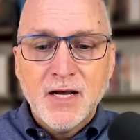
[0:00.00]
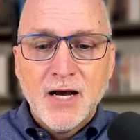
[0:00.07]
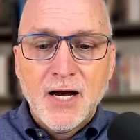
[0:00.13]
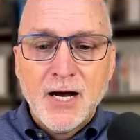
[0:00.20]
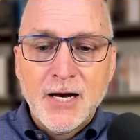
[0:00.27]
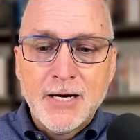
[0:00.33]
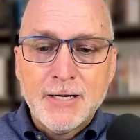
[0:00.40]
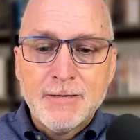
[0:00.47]

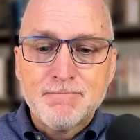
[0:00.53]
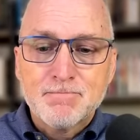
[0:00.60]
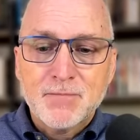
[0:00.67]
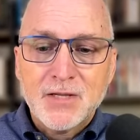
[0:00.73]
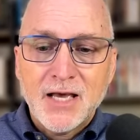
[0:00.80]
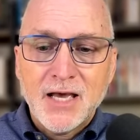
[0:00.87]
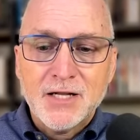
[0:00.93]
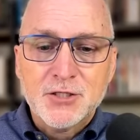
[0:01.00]
And
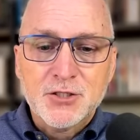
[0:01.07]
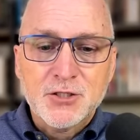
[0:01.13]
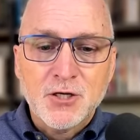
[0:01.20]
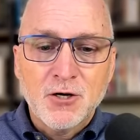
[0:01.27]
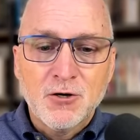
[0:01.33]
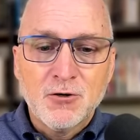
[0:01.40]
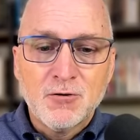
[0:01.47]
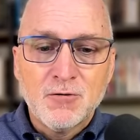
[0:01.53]

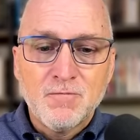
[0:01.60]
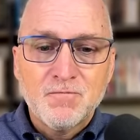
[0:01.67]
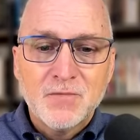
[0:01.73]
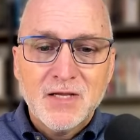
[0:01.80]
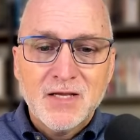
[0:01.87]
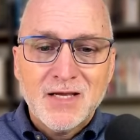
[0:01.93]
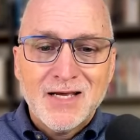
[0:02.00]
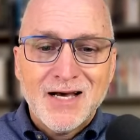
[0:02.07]
so
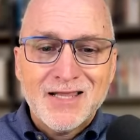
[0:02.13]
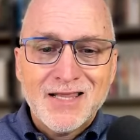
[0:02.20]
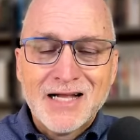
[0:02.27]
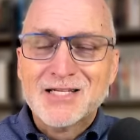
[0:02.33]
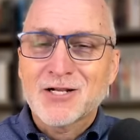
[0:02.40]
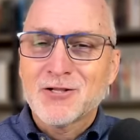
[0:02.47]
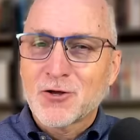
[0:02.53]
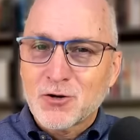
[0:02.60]

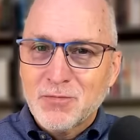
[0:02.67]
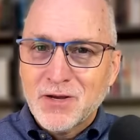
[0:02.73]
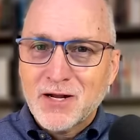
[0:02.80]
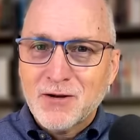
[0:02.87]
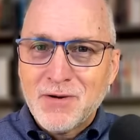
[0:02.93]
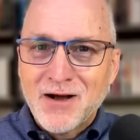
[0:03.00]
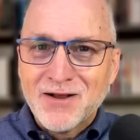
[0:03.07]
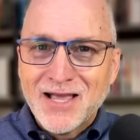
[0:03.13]
that's a little bit
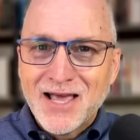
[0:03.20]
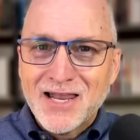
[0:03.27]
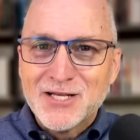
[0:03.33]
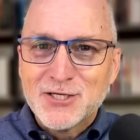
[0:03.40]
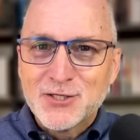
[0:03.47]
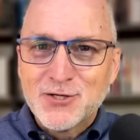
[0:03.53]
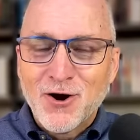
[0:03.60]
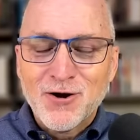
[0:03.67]
about getting
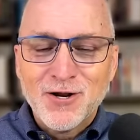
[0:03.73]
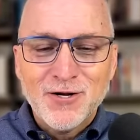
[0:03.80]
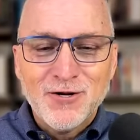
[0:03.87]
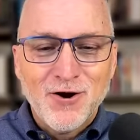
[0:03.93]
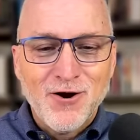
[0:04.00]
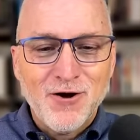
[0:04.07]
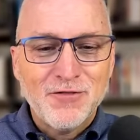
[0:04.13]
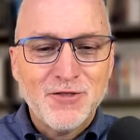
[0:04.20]
started
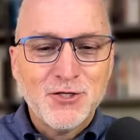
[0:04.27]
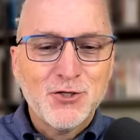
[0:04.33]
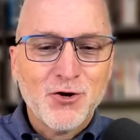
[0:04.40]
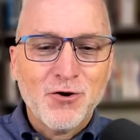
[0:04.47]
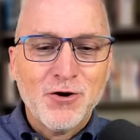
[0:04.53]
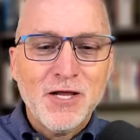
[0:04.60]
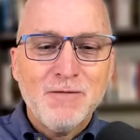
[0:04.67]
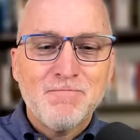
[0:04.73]
on the
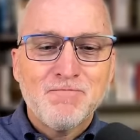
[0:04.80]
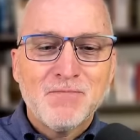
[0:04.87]
journey.